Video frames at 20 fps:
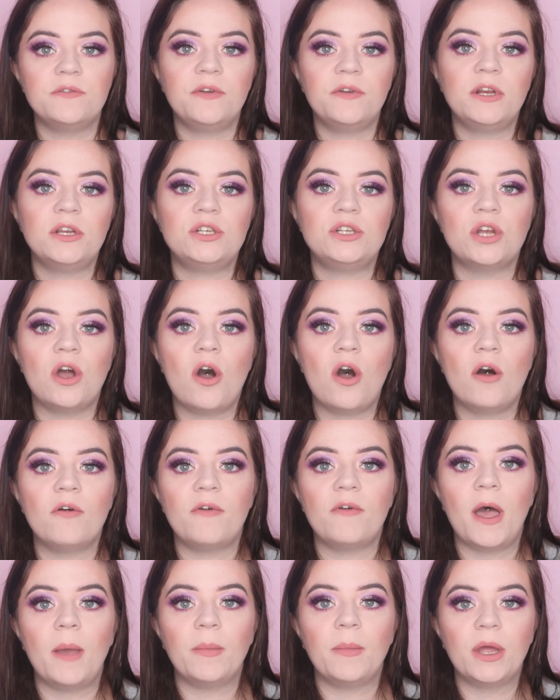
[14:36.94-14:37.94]
to finish
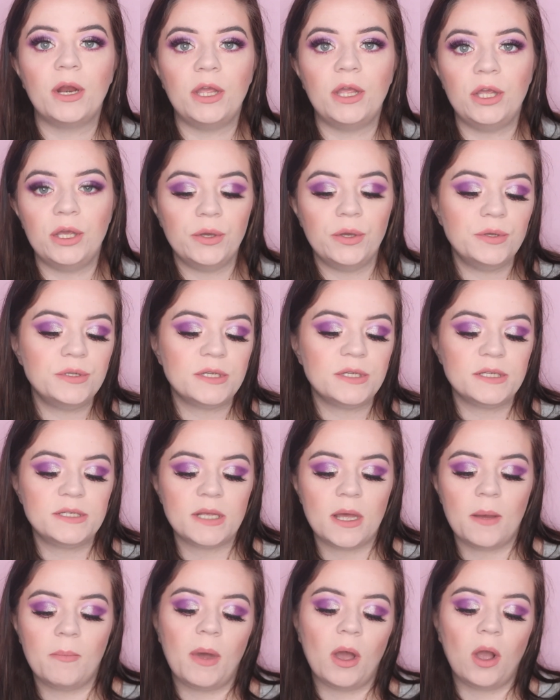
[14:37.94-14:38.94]
off, I'm going to use
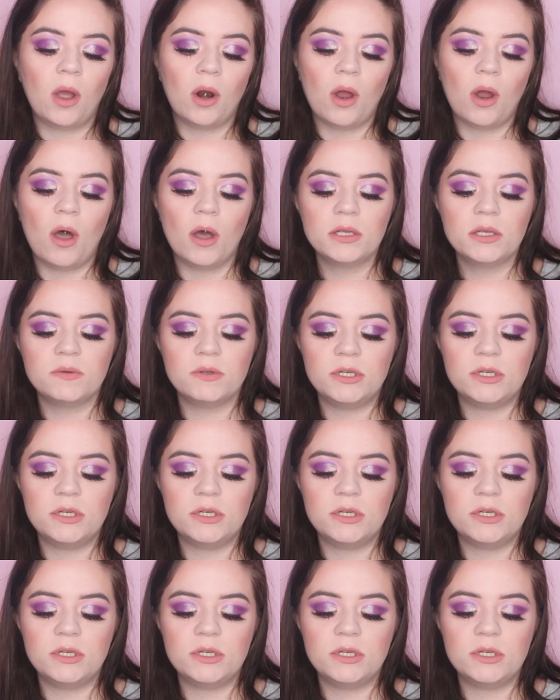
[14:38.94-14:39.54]
some gloss,